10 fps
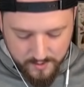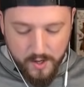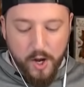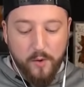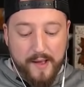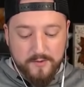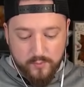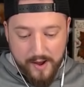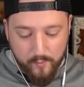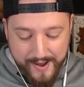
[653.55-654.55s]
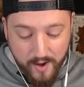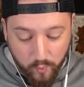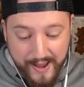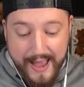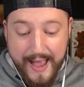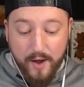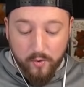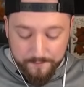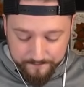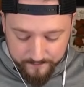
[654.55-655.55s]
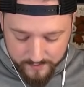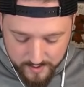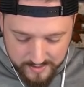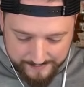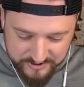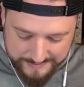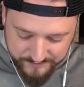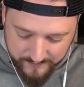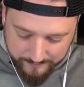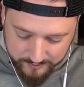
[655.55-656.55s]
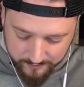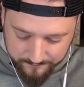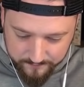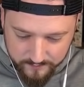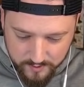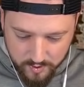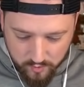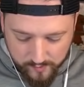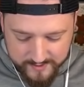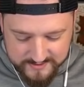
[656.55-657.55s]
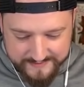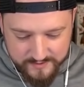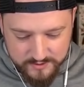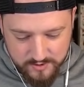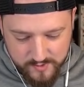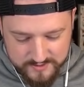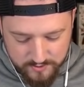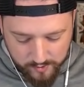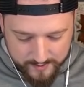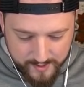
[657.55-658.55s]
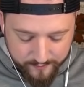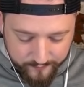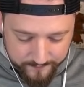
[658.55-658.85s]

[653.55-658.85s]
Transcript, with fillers: Oh, that was, wow, wow, wow. How much damage Fireball do? 172 is not enough.